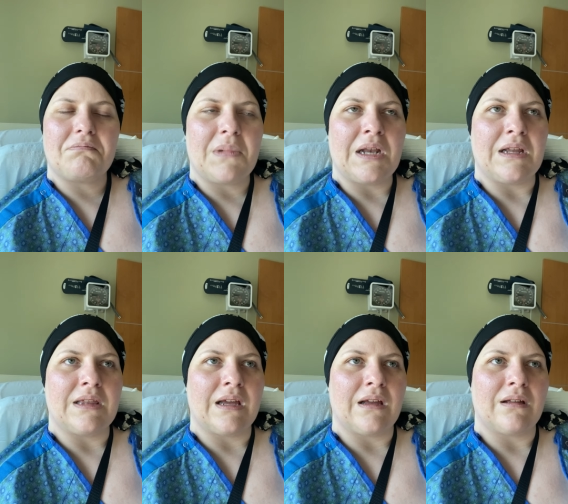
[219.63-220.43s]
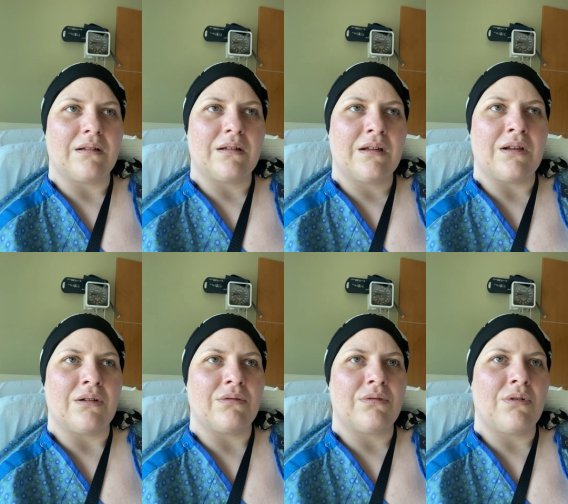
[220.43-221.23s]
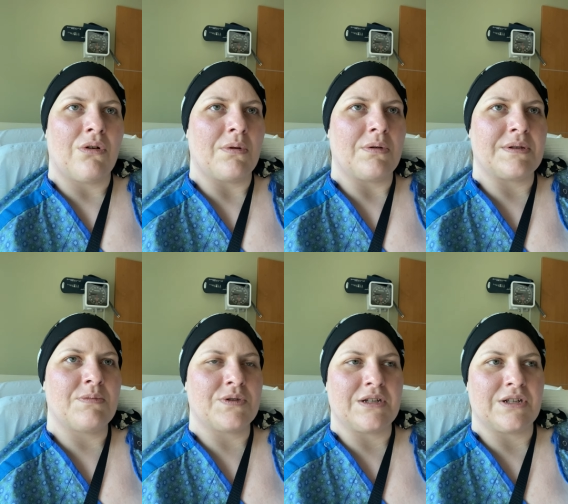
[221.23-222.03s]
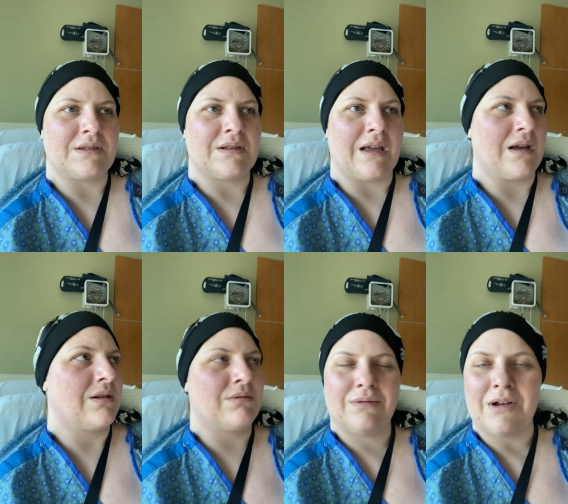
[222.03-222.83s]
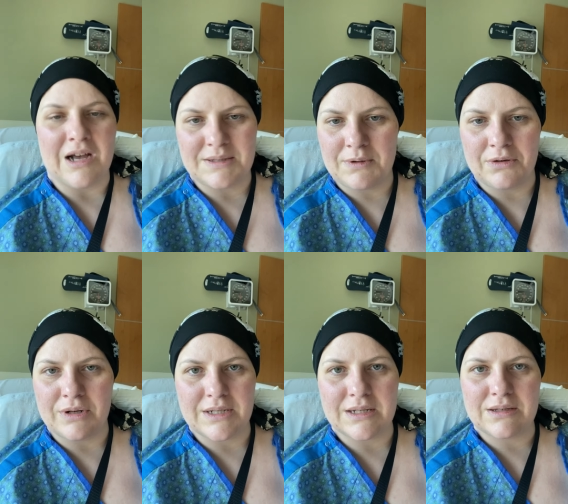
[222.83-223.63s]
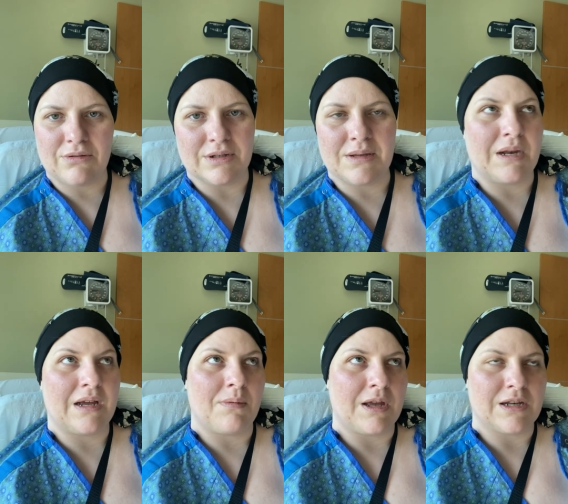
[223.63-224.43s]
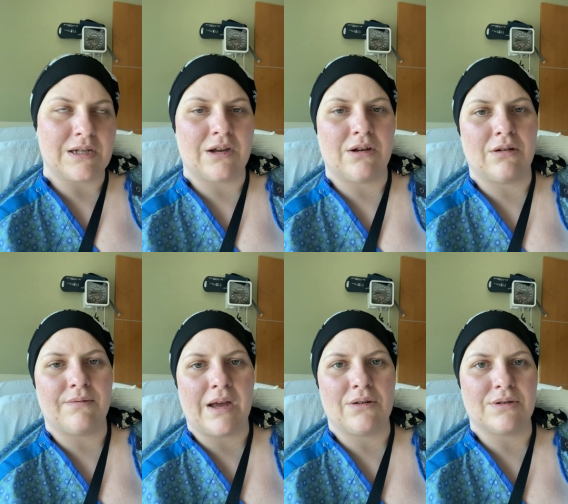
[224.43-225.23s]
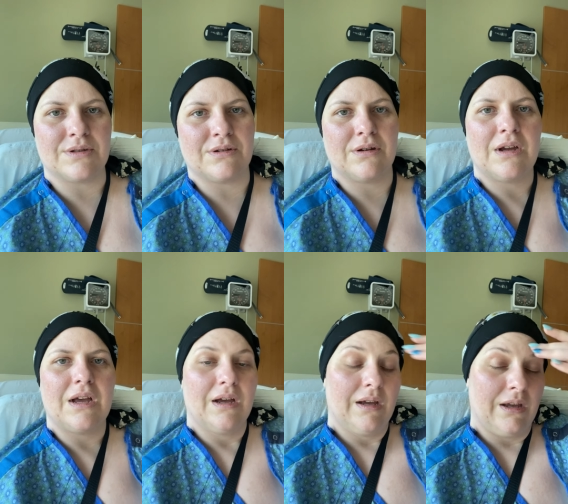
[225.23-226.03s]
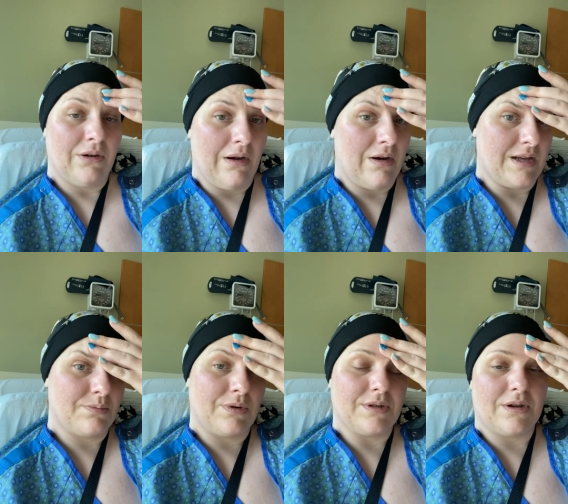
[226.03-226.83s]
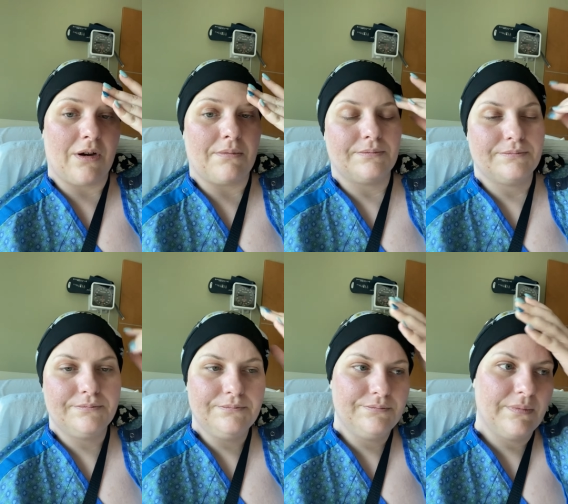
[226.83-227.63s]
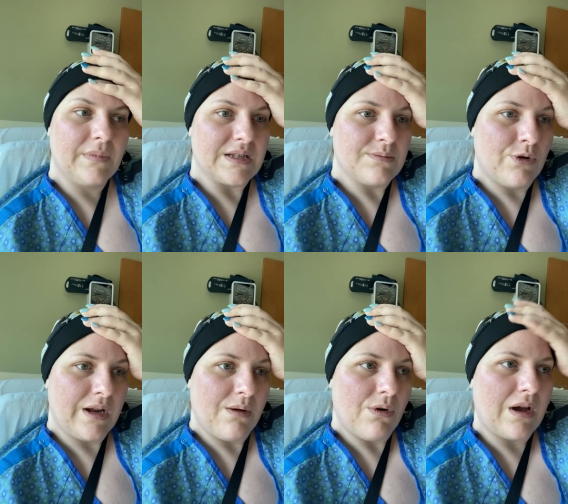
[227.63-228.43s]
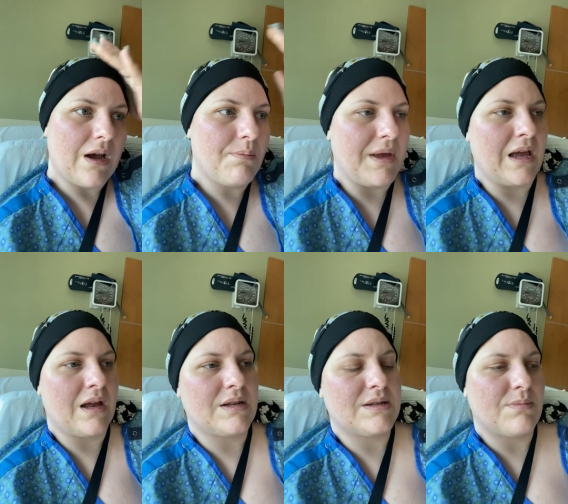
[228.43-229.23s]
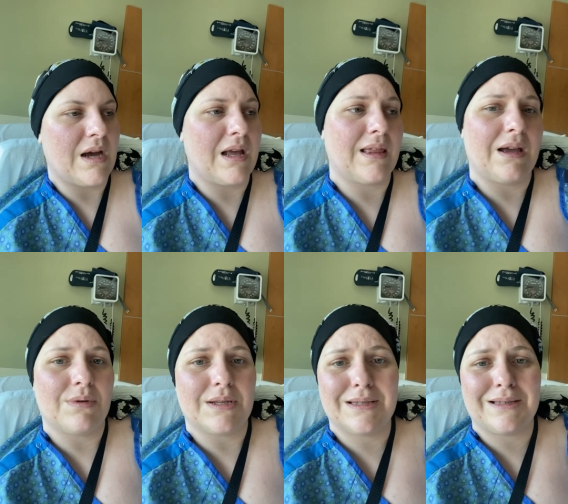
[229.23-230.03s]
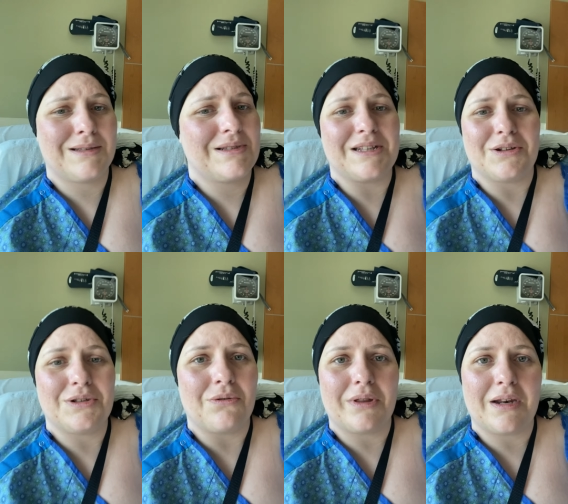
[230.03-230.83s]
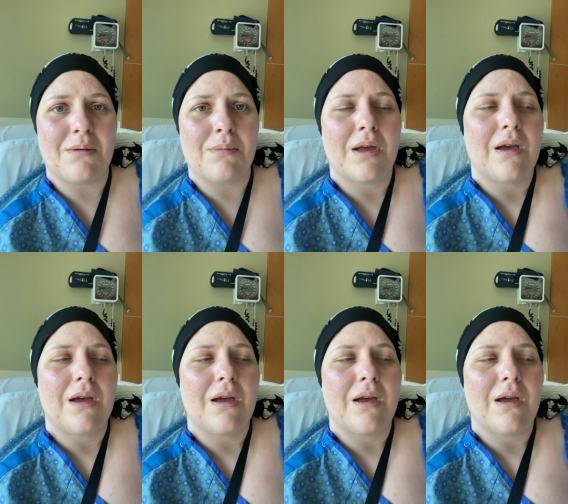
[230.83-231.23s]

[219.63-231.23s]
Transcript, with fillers: anything you know horrible it was mostly just like hospital noises or somebody coming in to check your vitals or you know how hospitals are this morning i woke up and my leg was still totally numb